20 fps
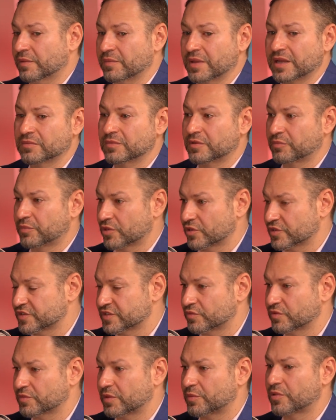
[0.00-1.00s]
met him in
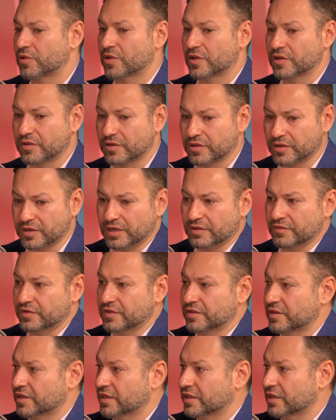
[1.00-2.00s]
person with my partner and
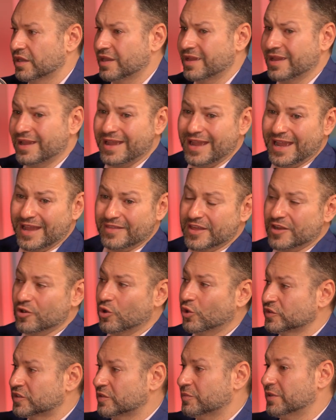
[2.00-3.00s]
everything, and then
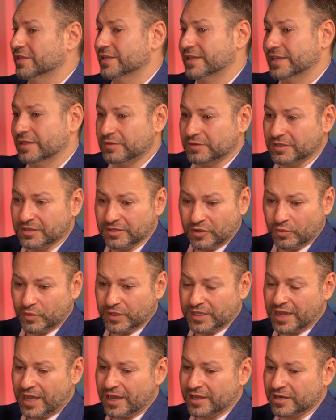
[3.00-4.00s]
ultimately,
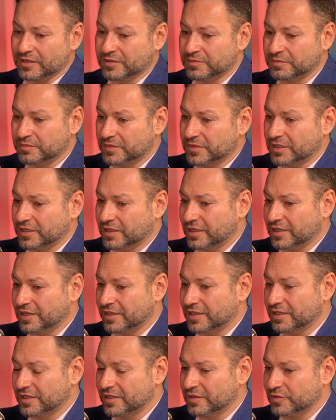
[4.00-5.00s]
we got him.
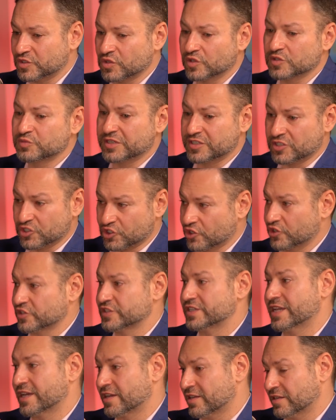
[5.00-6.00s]
We sold his place in
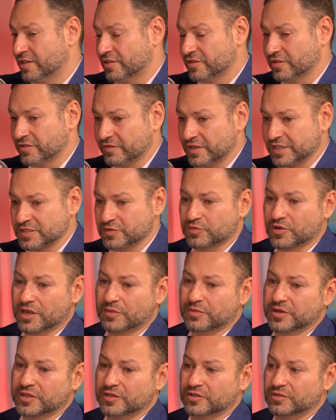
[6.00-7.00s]
Jersey. He had another investment
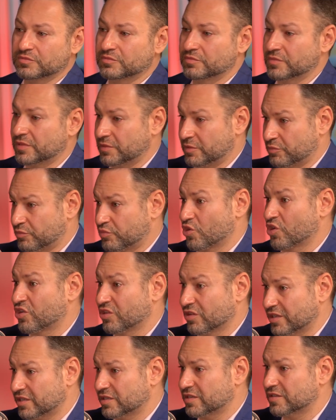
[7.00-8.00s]
property in
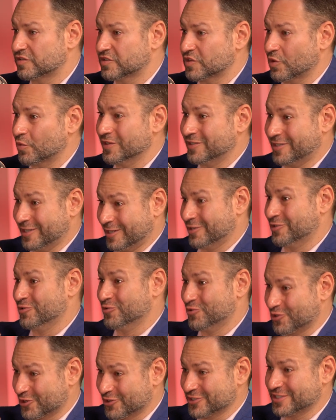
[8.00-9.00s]
Brooklyn, and so we did a
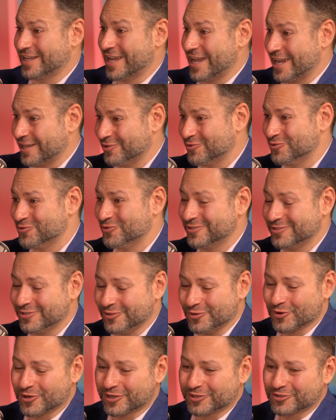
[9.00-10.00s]
New Jersey and
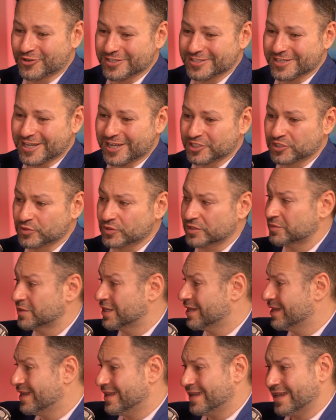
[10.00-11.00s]
New York transaction with him.
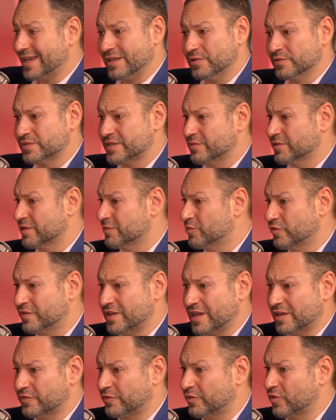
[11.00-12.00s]
and he was able to
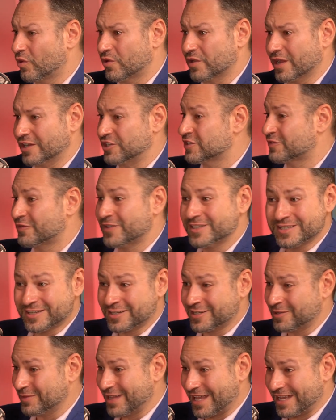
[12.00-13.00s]
move down to Florida. I just
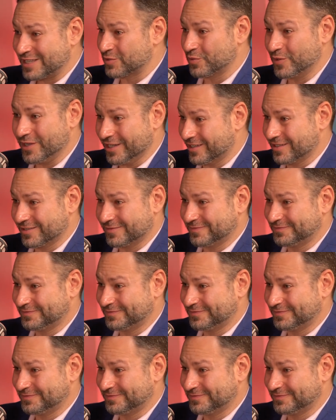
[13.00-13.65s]
visited him last week.